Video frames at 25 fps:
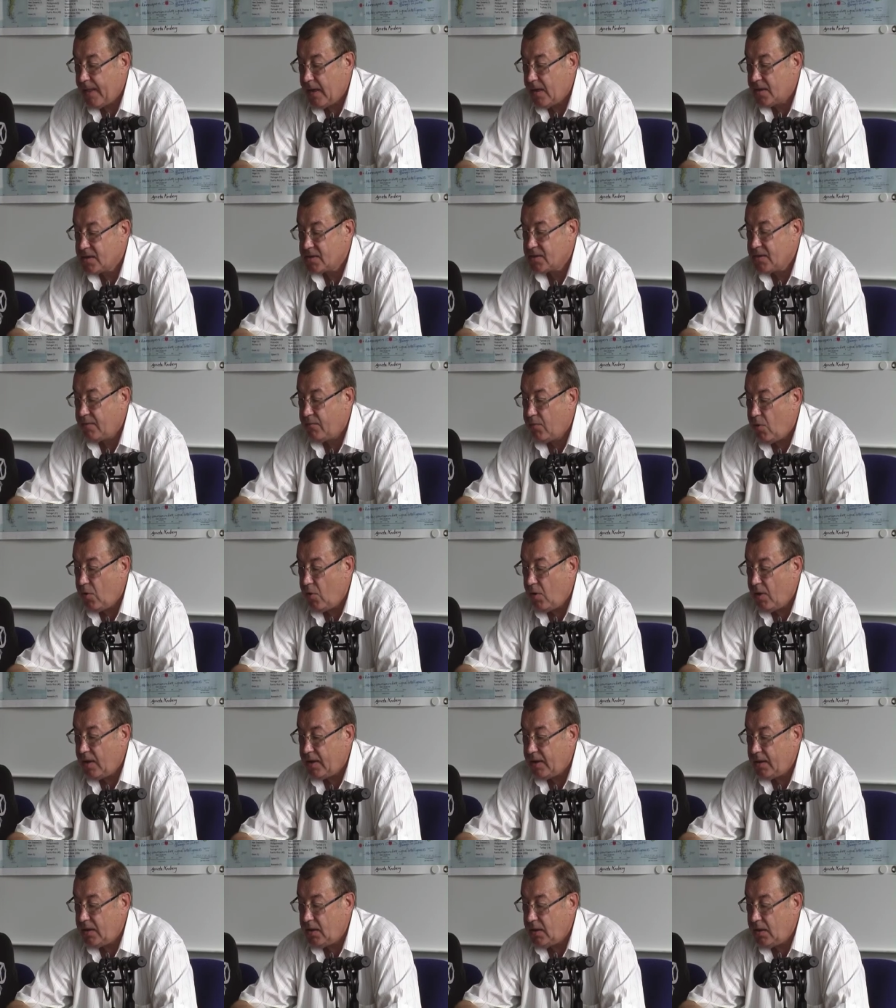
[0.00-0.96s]
The
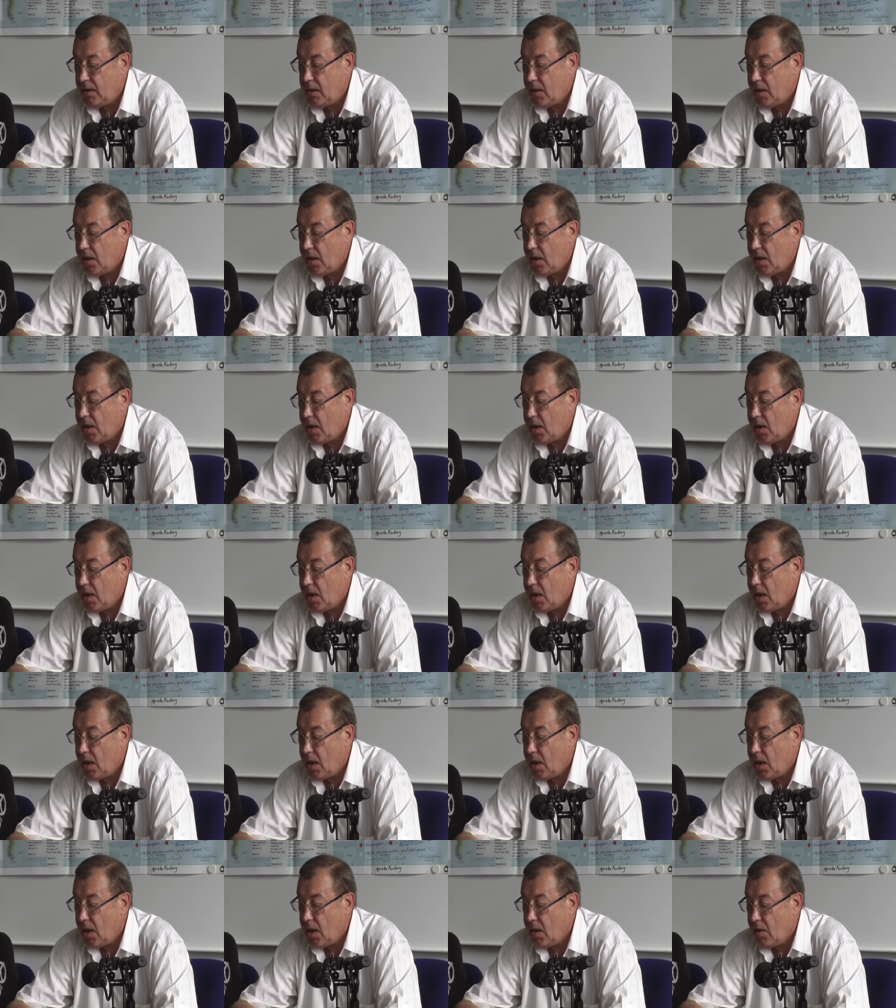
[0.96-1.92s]
war
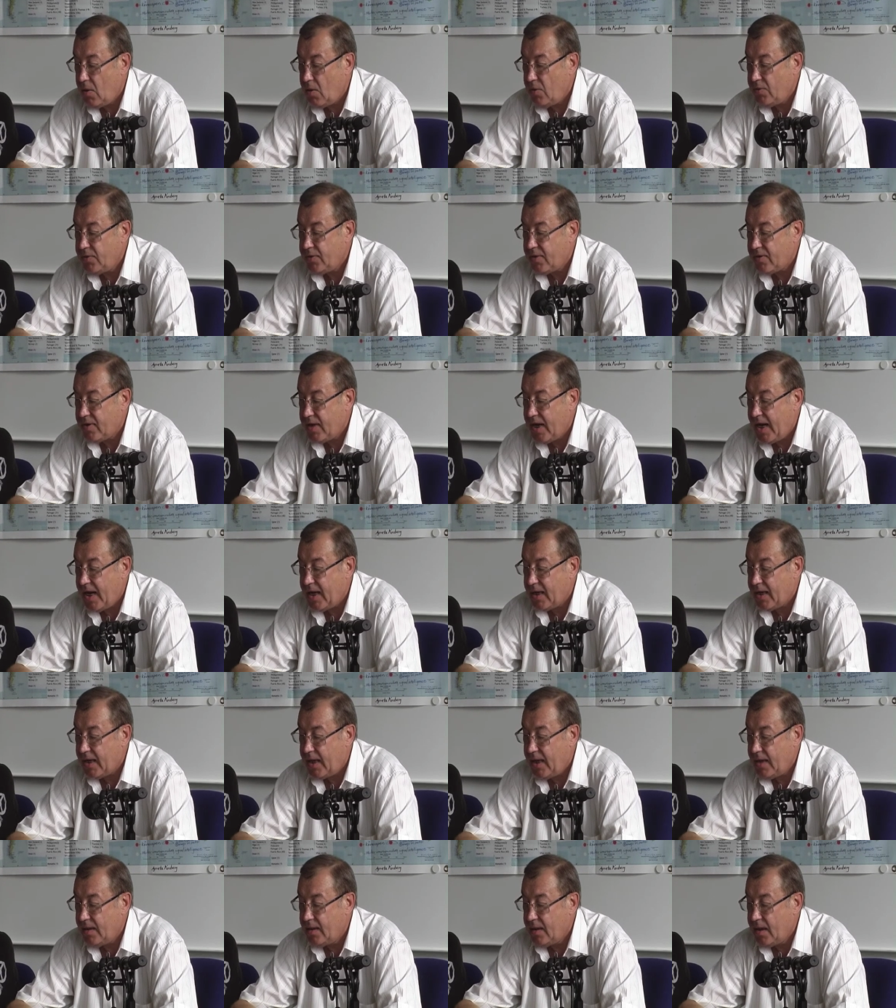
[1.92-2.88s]
on
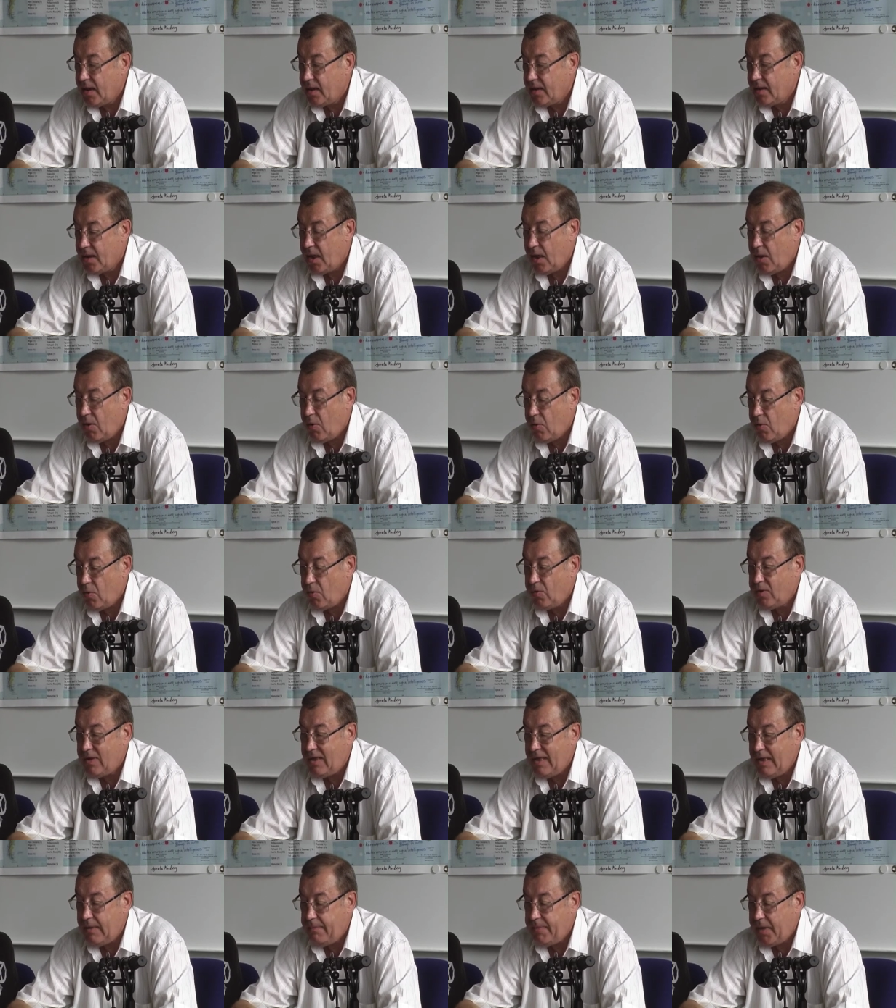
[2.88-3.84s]
Iraq and now on
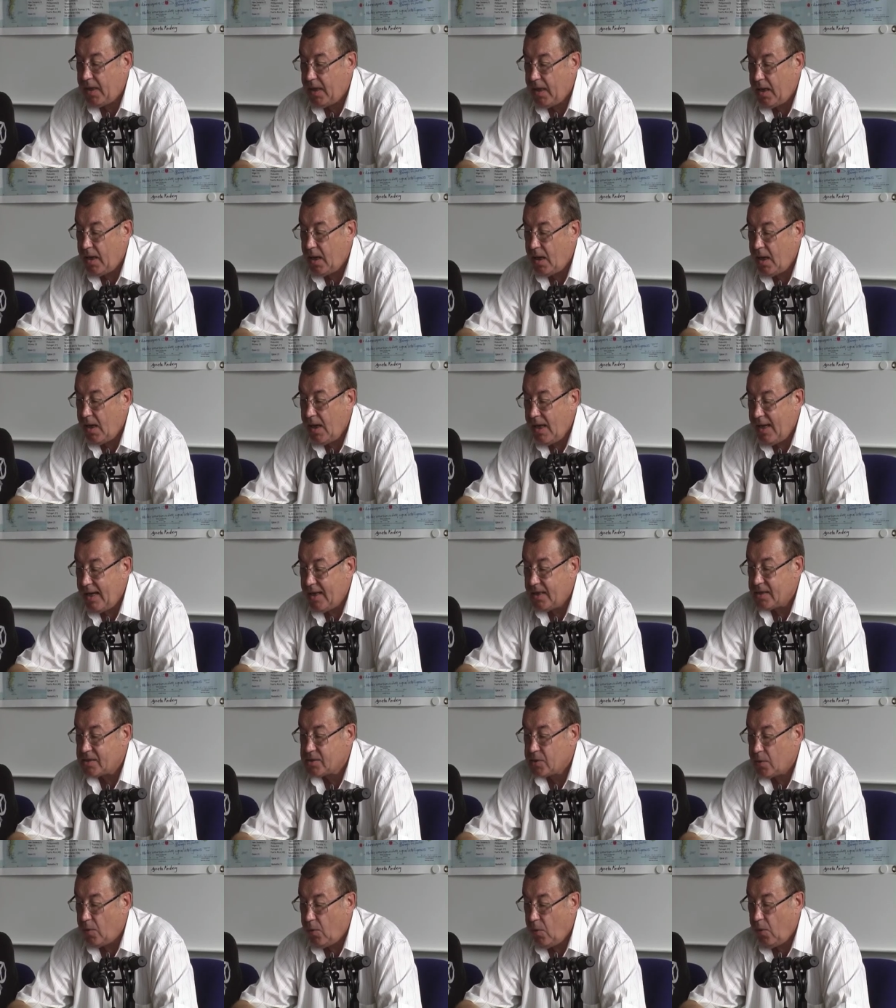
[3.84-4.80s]
Libya
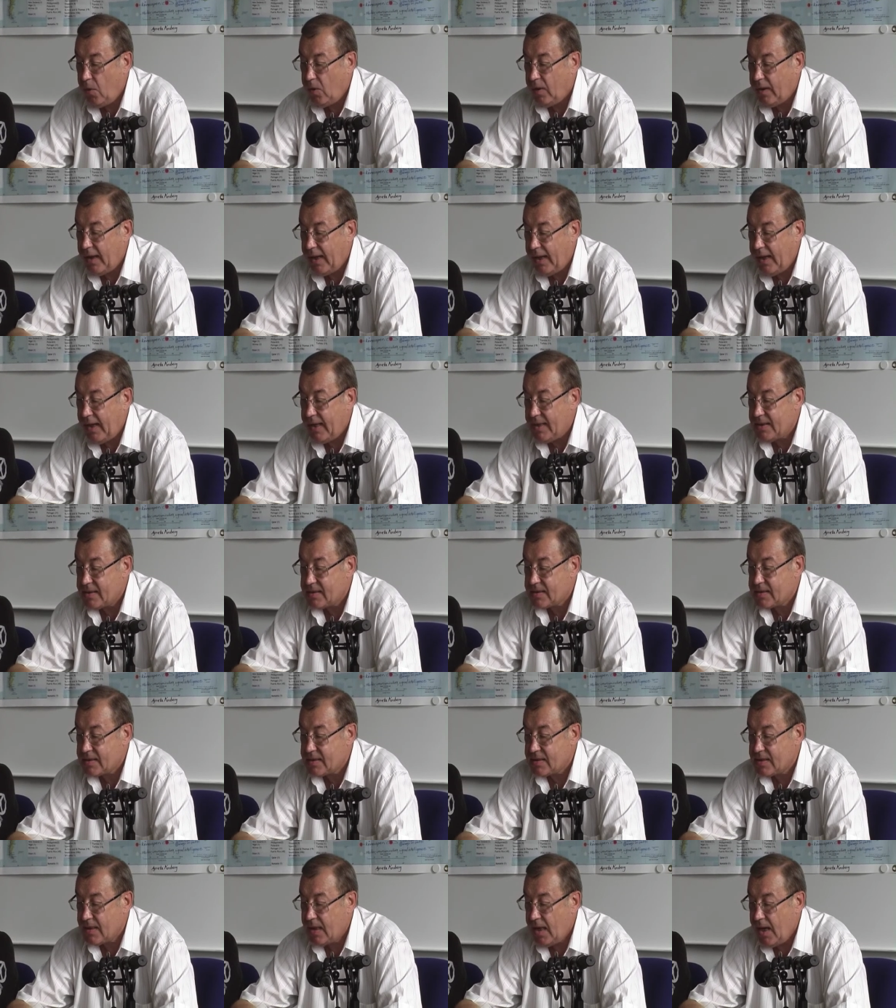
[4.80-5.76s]
has all
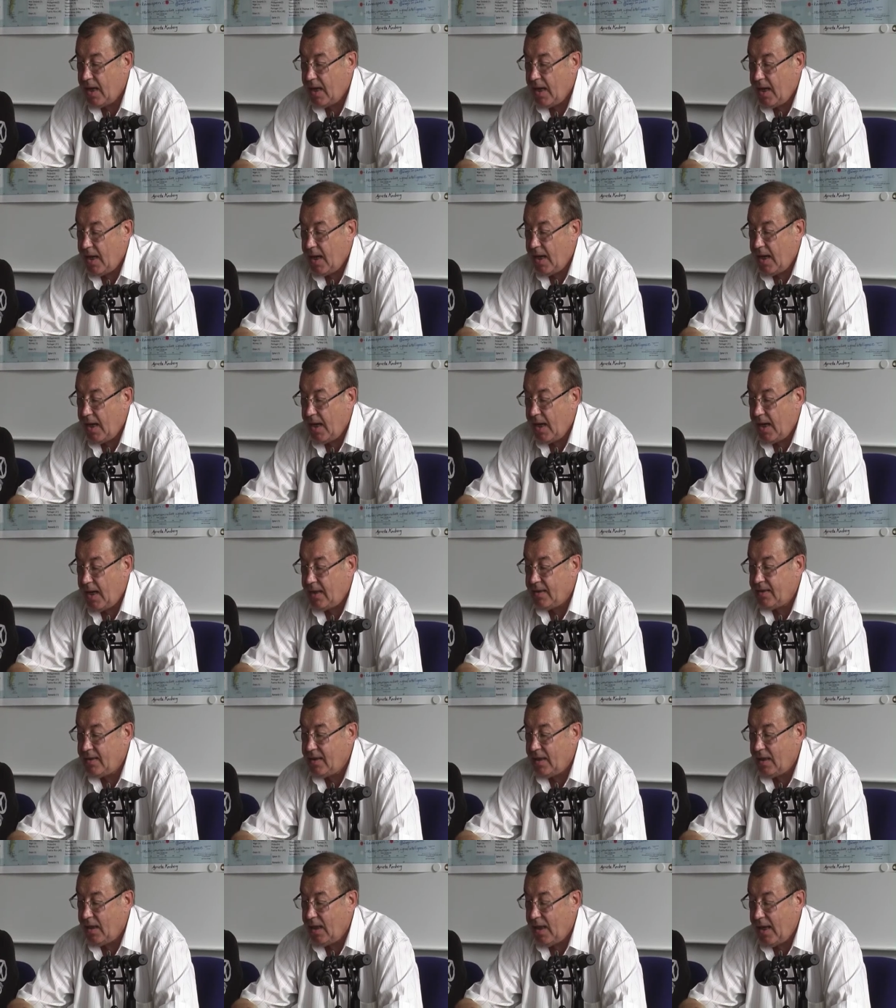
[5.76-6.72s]
as
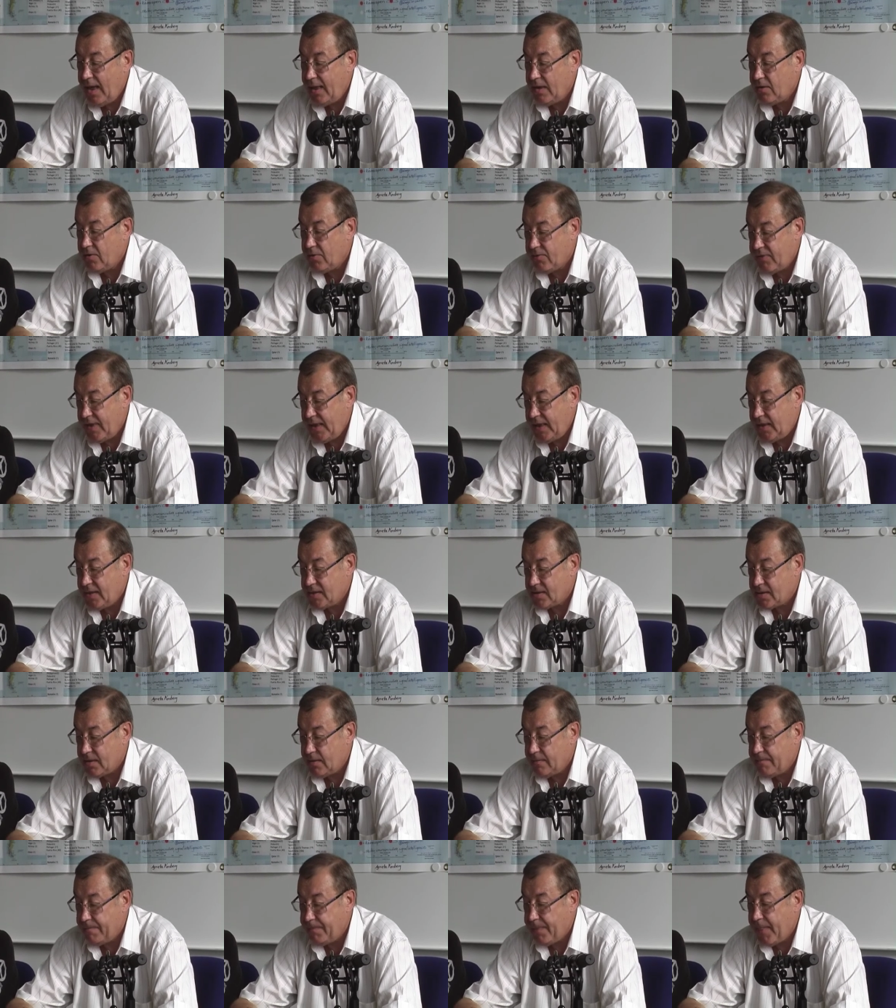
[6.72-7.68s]
underlying
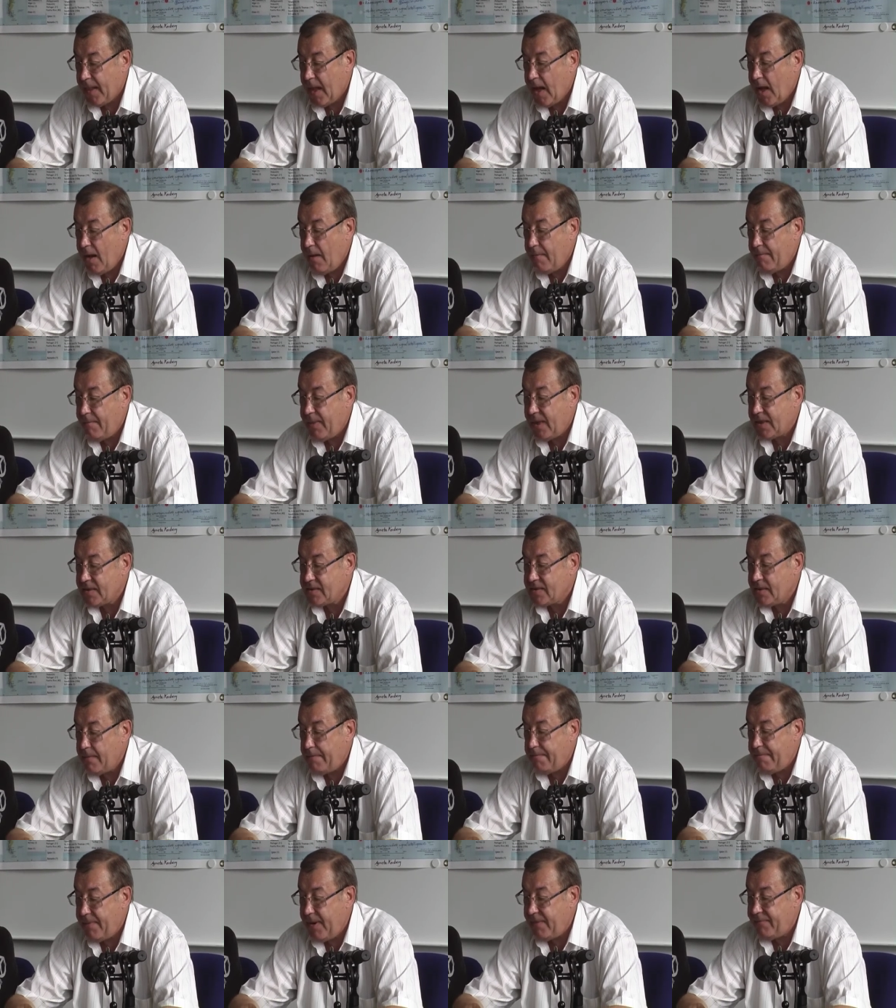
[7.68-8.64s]
reason. But the
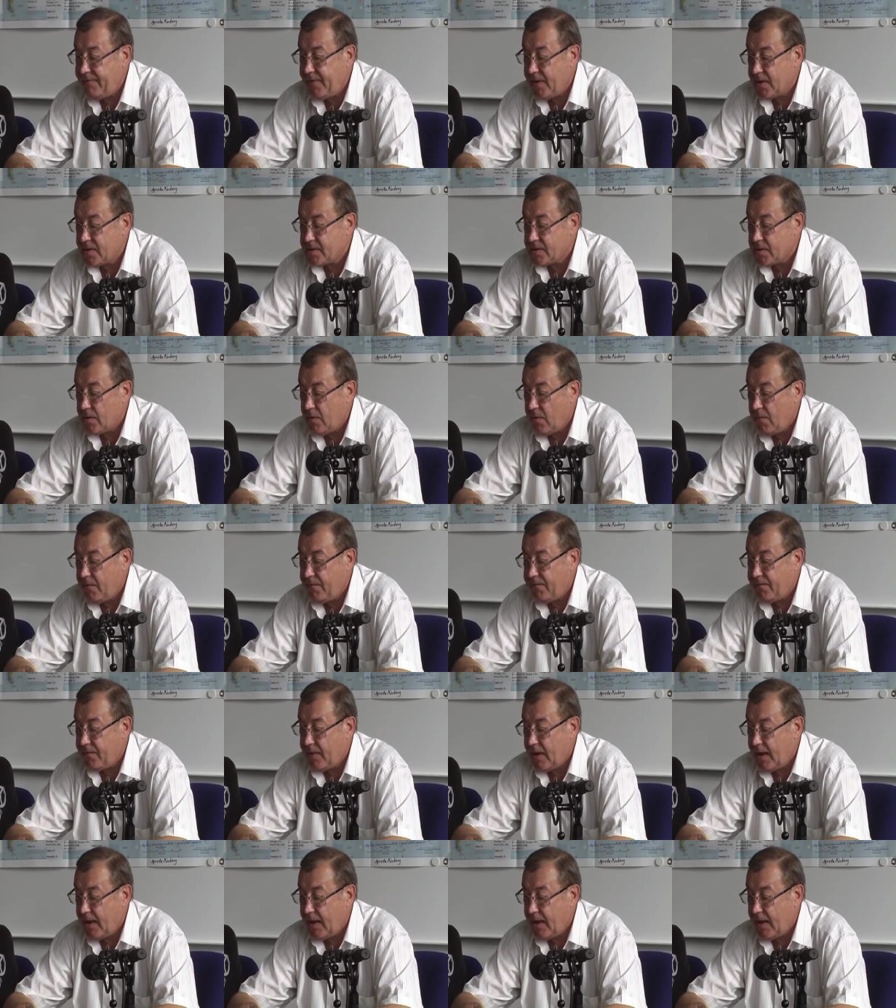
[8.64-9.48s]
effects of